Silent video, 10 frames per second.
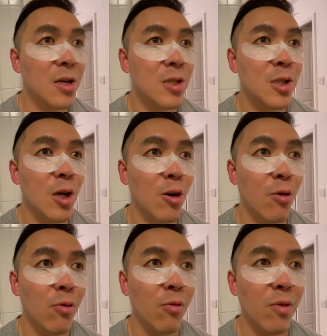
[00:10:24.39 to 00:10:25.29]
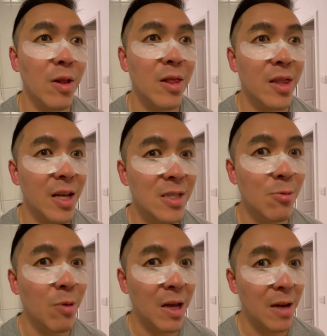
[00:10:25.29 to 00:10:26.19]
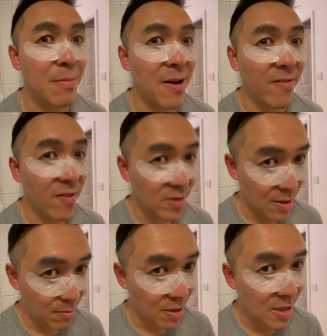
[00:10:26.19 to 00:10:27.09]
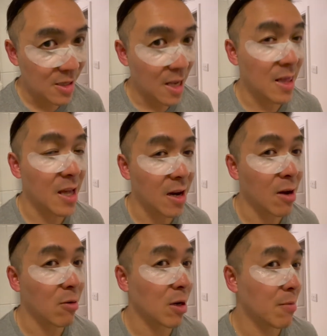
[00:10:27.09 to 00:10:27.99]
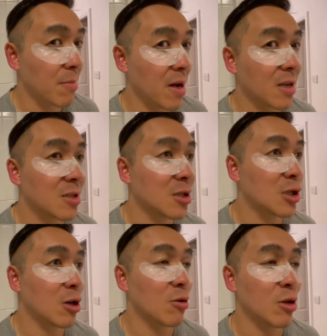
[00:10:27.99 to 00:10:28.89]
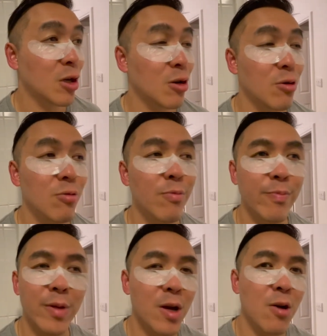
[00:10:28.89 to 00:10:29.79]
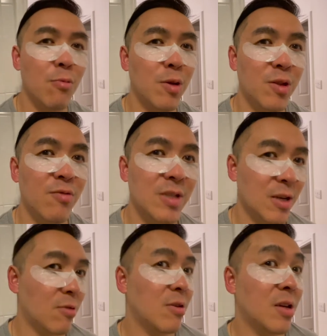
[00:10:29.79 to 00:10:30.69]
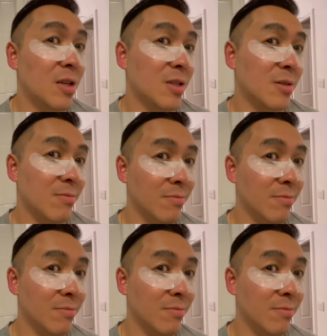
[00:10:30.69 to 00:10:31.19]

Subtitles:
So let's wait about 15 minutes and then I'll come back to show you what the result is.